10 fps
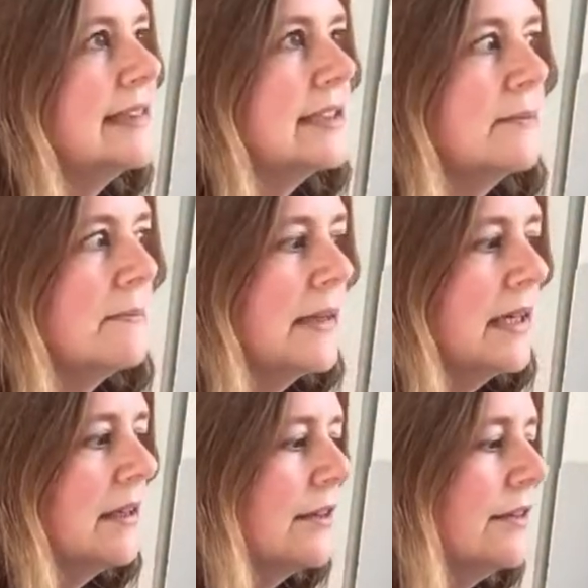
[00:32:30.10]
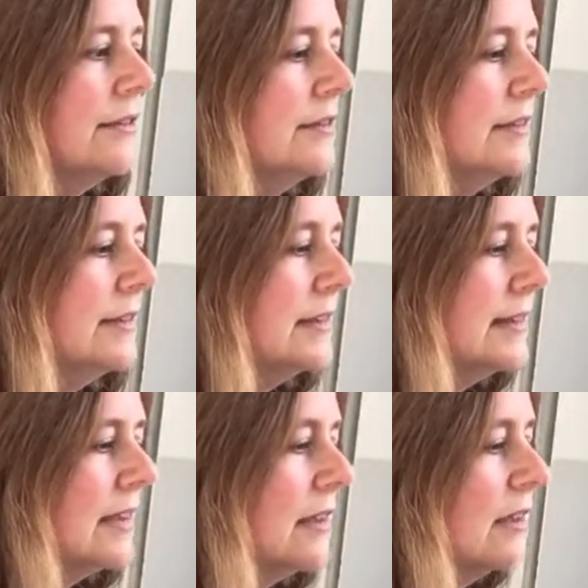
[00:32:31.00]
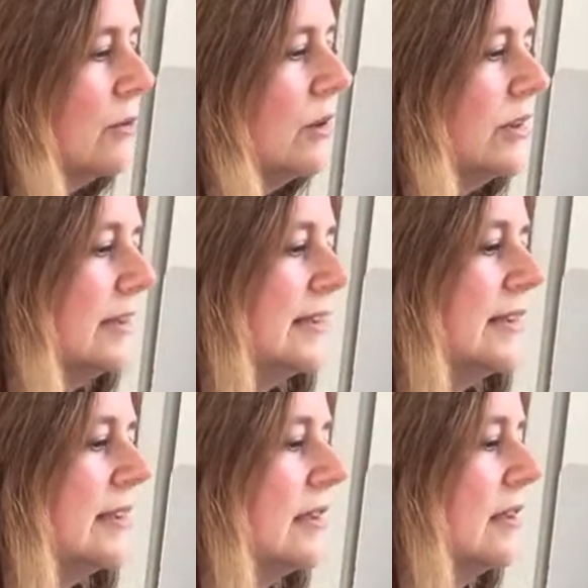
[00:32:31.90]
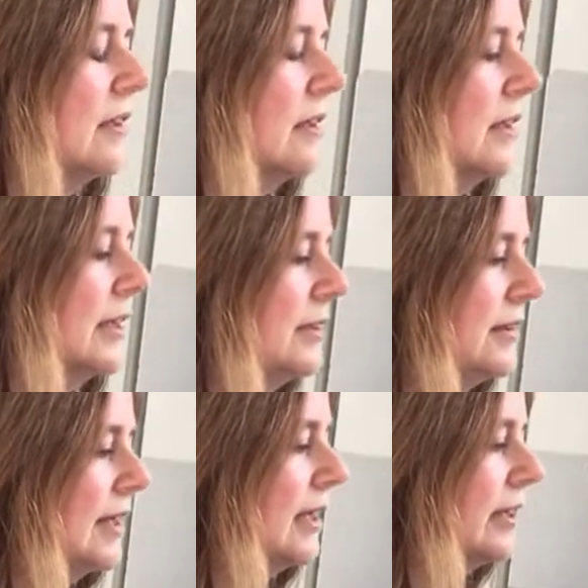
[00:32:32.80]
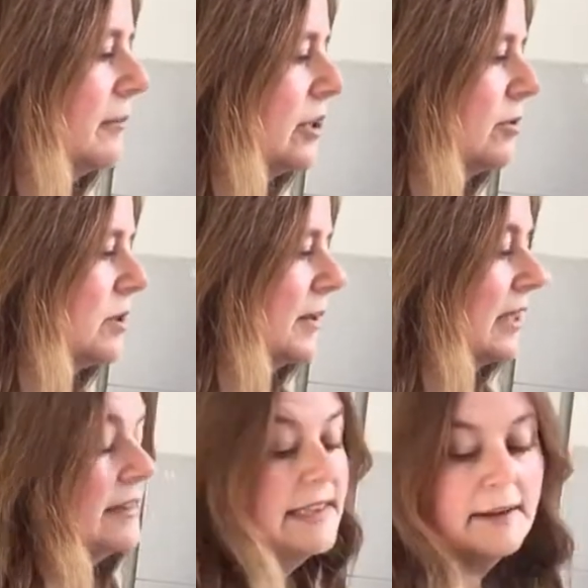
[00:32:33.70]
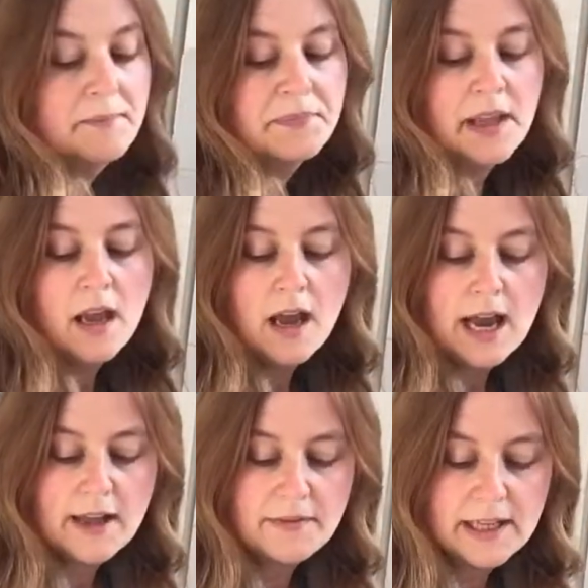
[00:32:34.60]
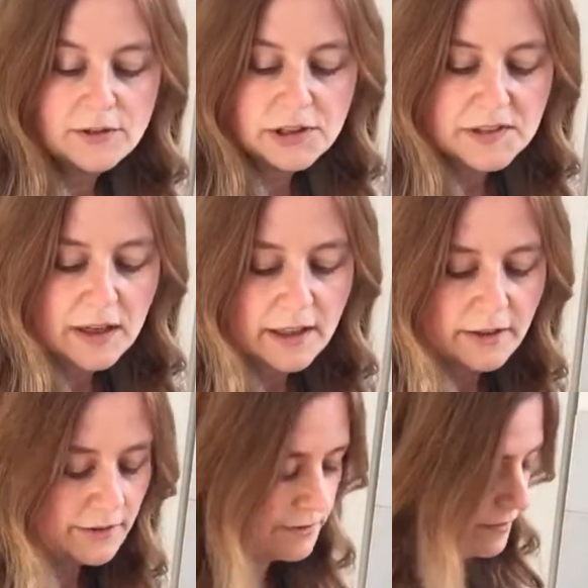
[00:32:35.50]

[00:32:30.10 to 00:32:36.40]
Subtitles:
and tomatoes, I think it was. Onions, garlic, mushroom, tomatoes, yeah. And then just kind of